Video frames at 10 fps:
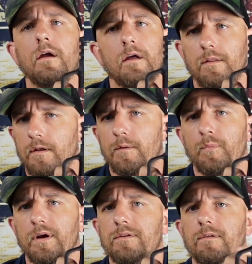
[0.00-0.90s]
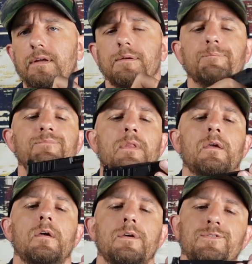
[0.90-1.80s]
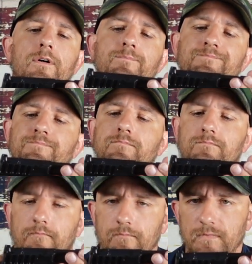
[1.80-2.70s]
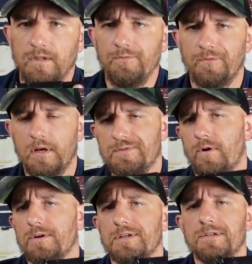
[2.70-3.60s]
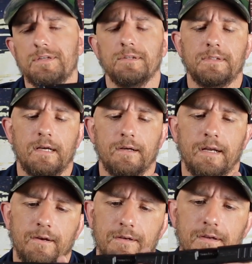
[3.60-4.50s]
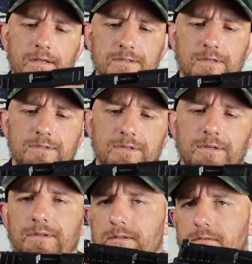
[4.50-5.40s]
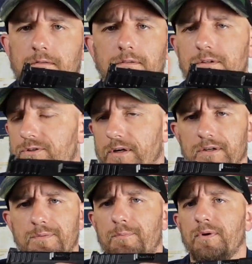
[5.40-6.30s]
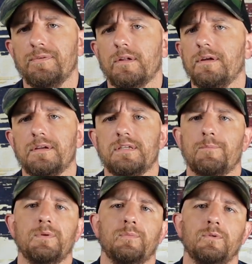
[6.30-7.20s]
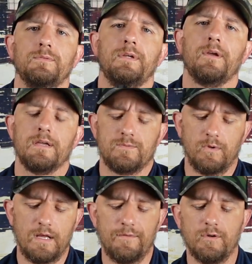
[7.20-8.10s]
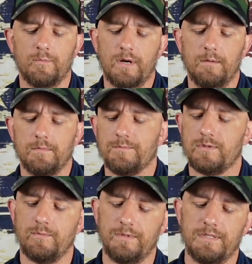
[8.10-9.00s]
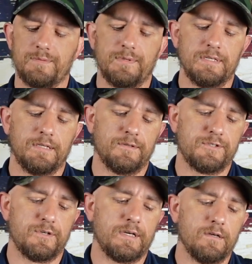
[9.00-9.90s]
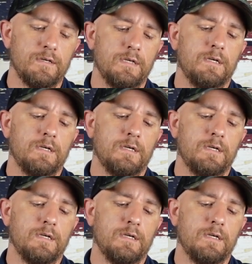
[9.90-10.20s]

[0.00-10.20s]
and then it breaks clean. So as far as a concealed carry gun is concerned, the trigger is perfectly acceptable. You guys will have no problems with this particular trigger